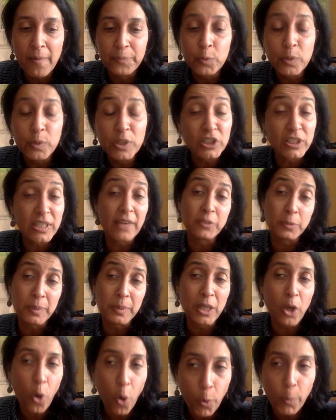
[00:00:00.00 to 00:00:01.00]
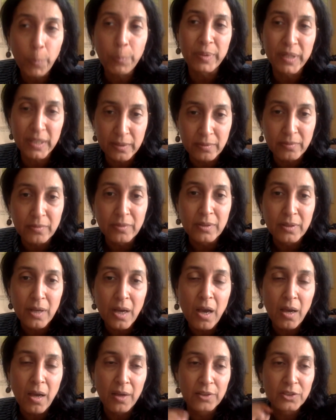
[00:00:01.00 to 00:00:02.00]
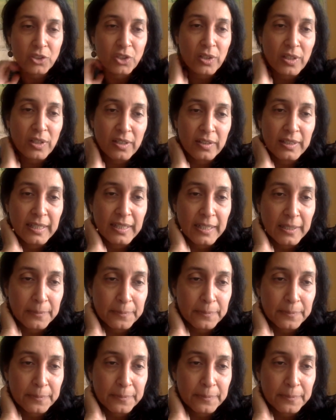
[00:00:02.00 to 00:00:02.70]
We just have to be open to learning.